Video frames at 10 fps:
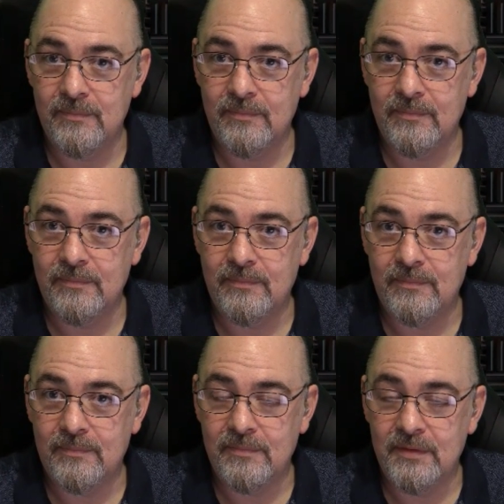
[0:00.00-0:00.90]
Yes.
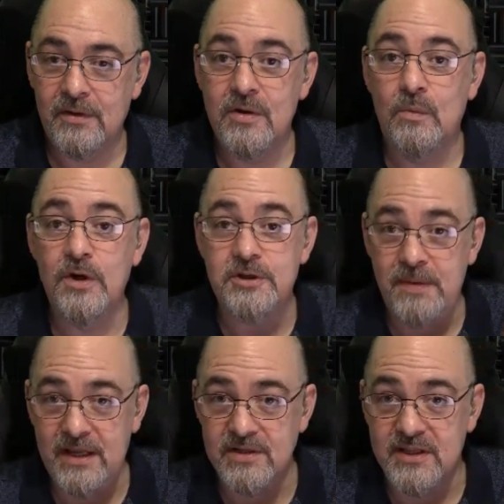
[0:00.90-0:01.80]
Which
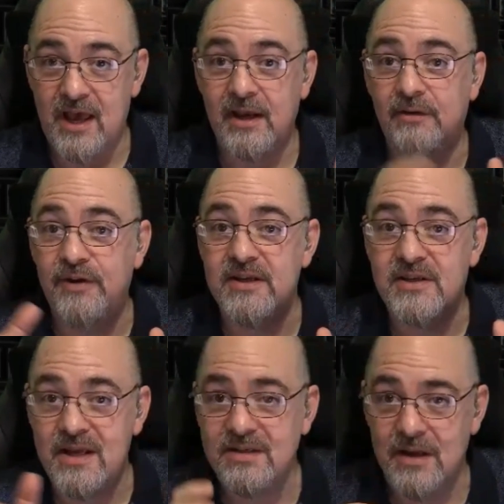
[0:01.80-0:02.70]
means that if he
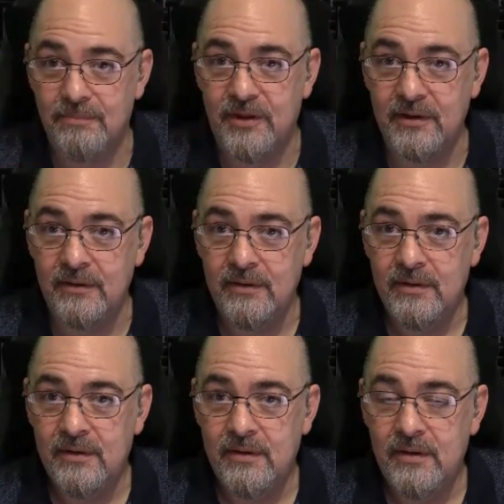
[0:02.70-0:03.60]
says something,
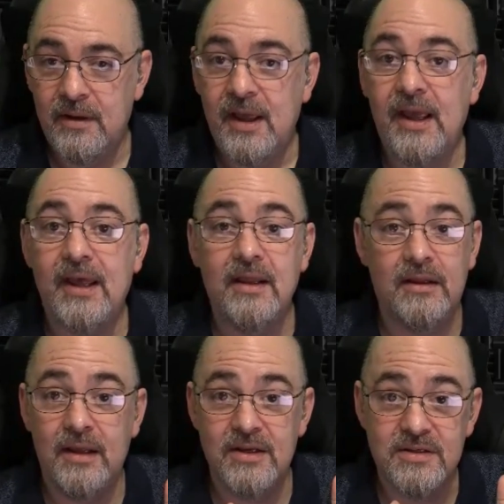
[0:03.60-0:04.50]
it
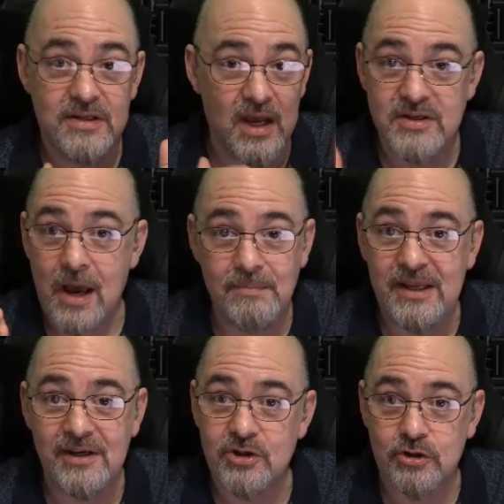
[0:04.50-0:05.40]
is does not
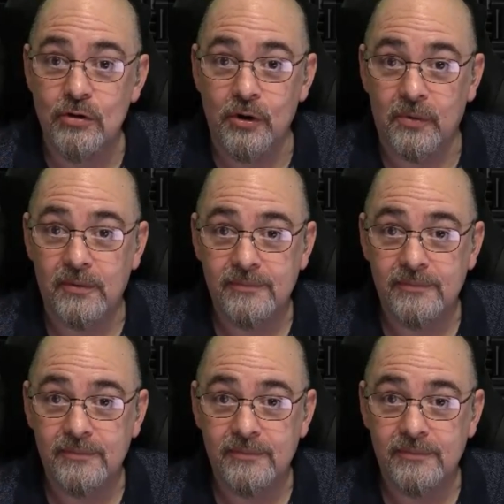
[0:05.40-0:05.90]
mean it's true.